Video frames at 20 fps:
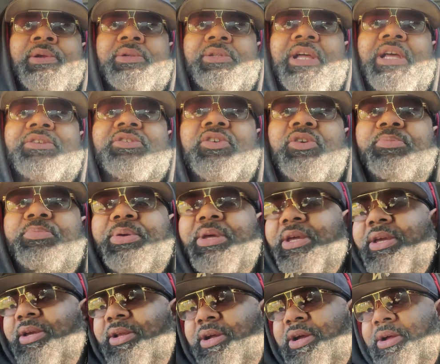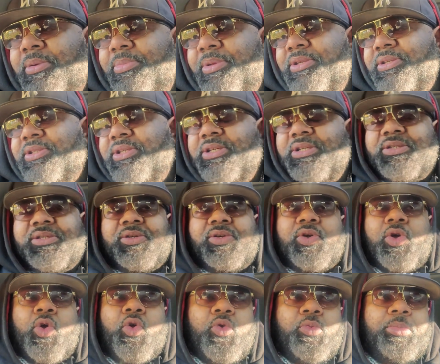That's gonna pick it up and see it's a
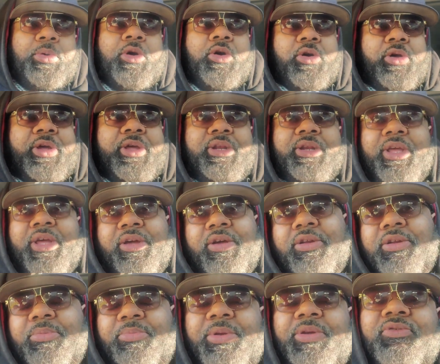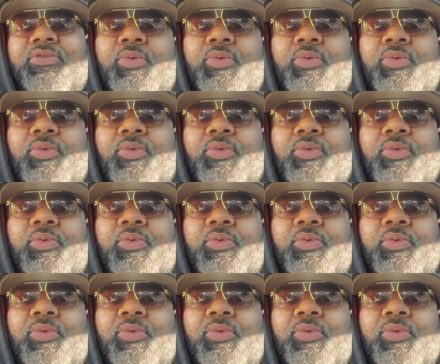gold bar, and they're gonna be